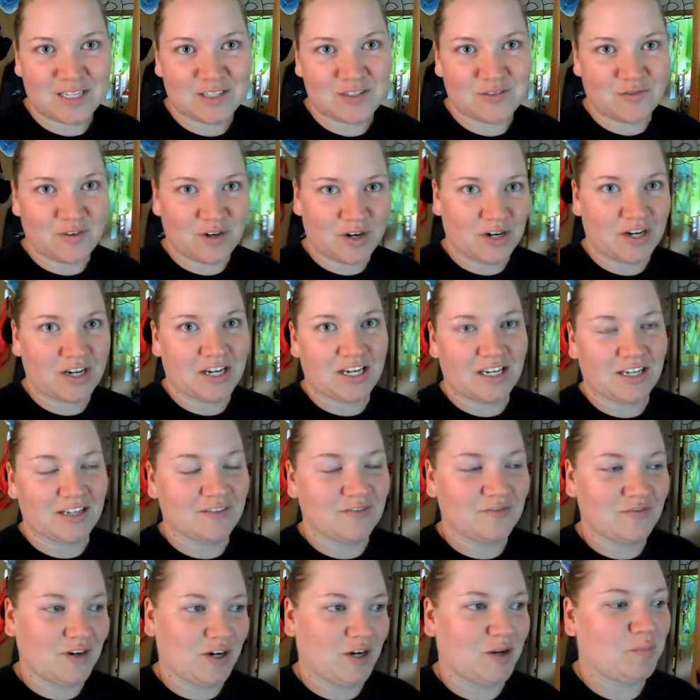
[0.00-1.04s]
is very,
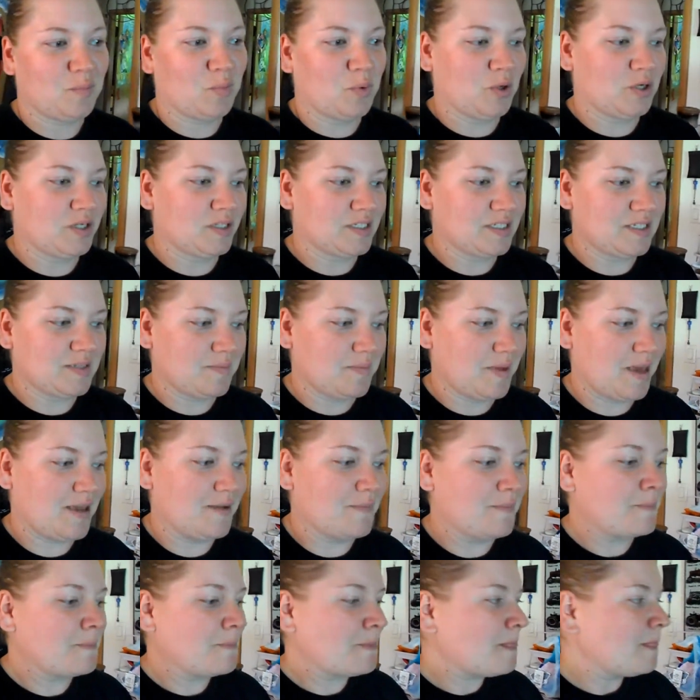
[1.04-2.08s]
very important to
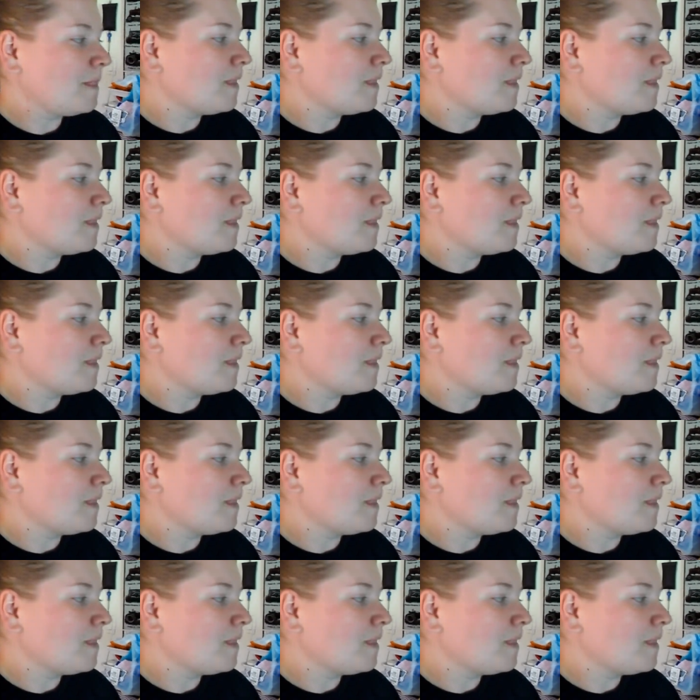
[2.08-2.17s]
me.